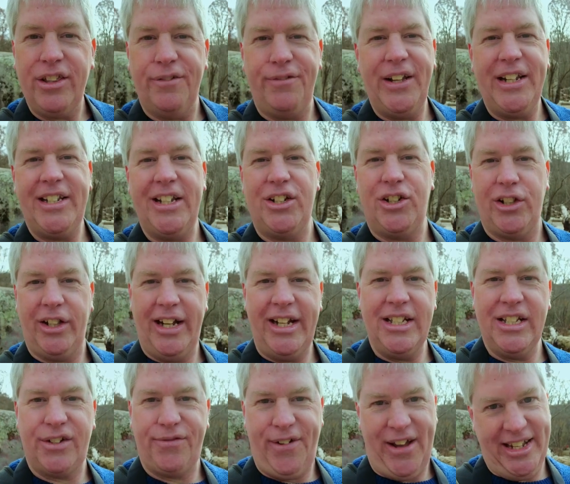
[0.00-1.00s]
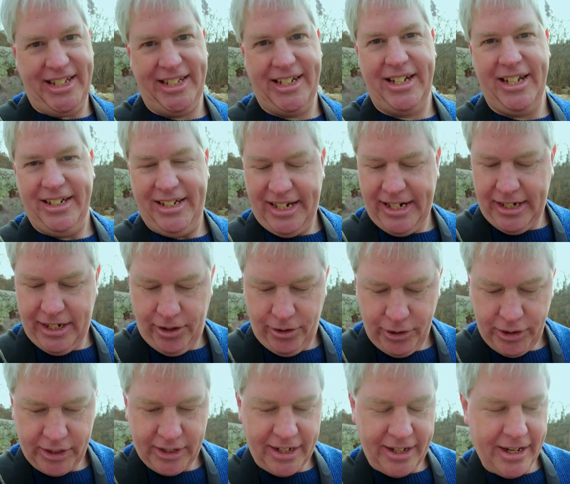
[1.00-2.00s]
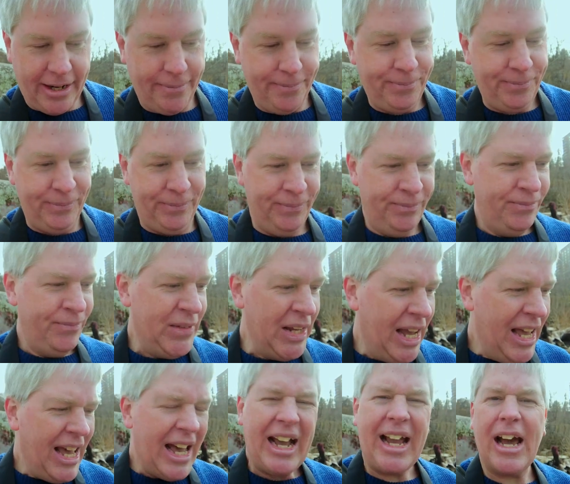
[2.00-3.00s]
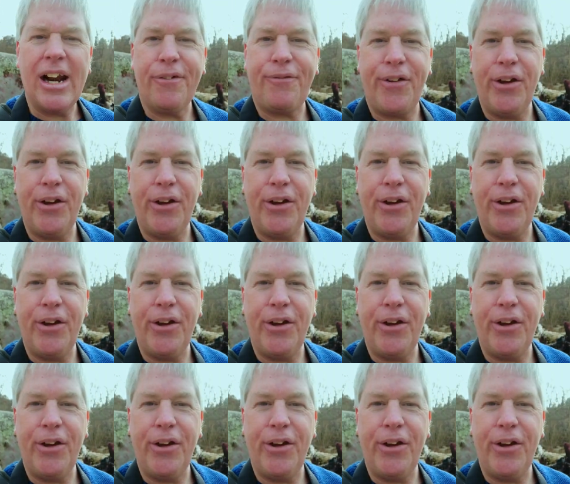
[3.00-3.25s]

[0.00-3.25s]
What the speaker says: Vintage Lens Fest continues. I got a